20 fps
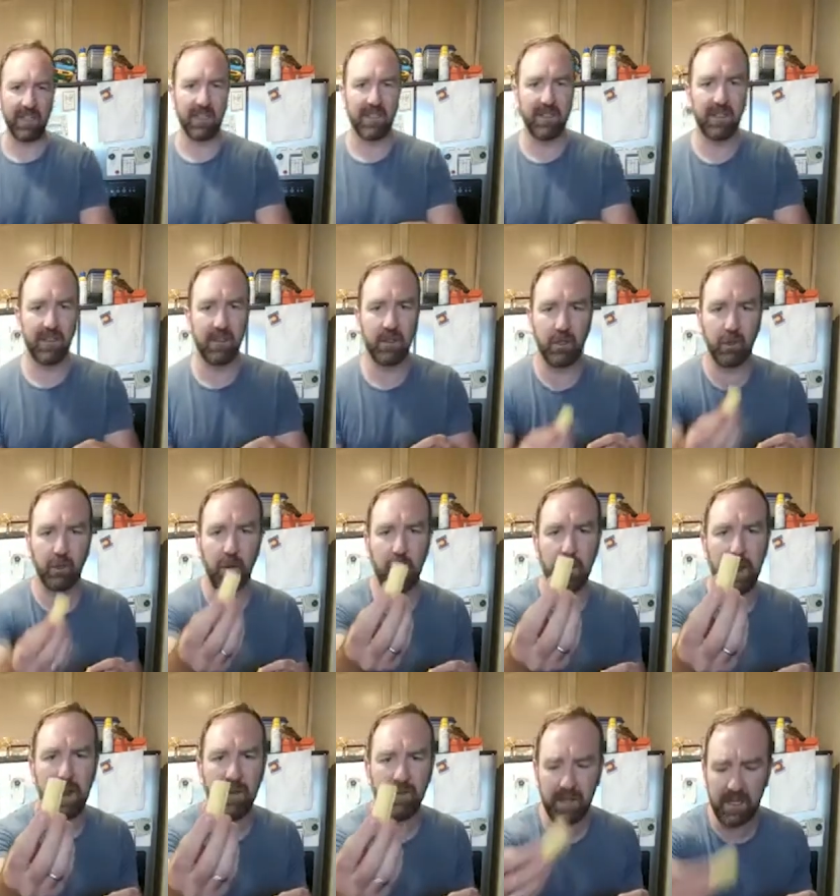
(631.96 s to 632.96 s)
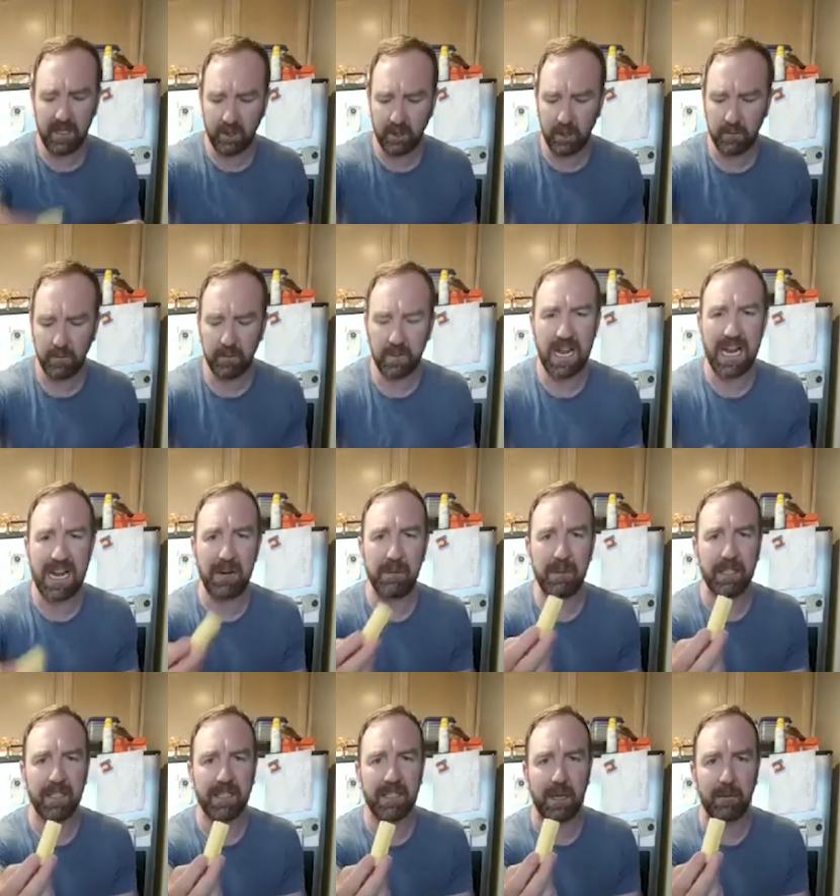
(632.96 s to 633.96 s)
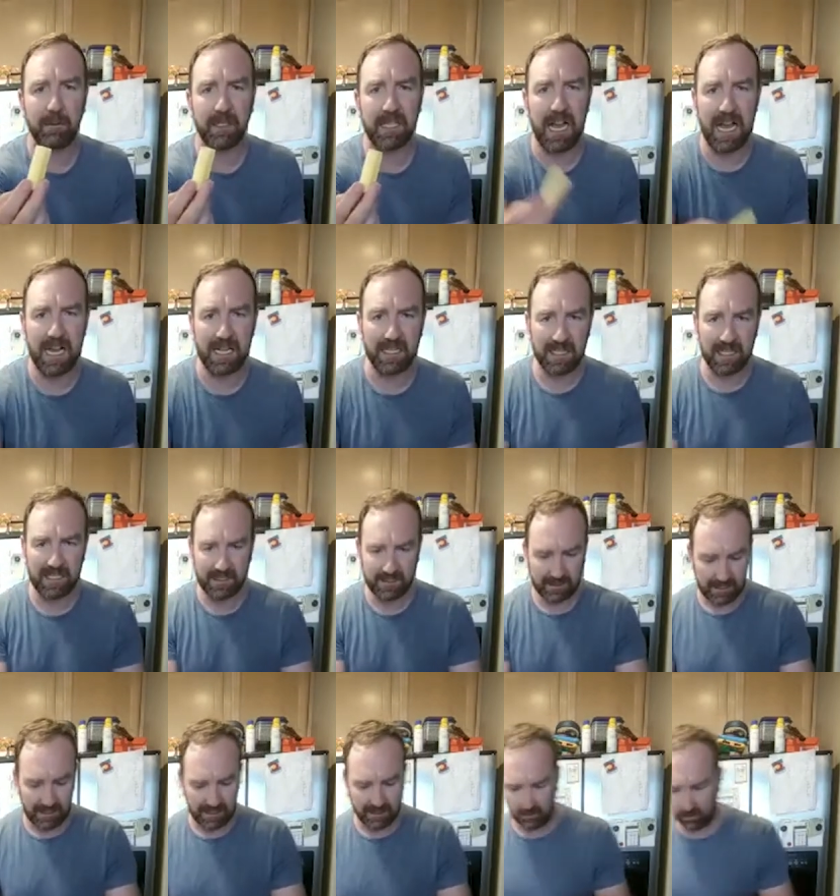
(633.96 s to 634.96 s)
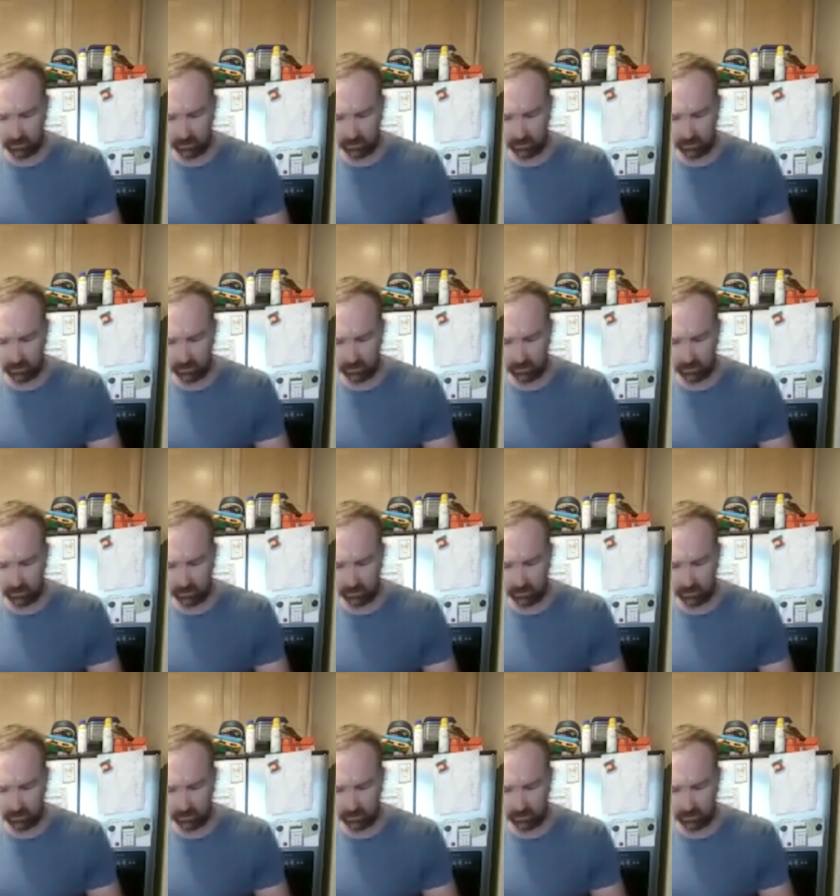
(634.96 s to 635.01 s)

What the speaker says: strip. Everything should kind of be the same size. That's your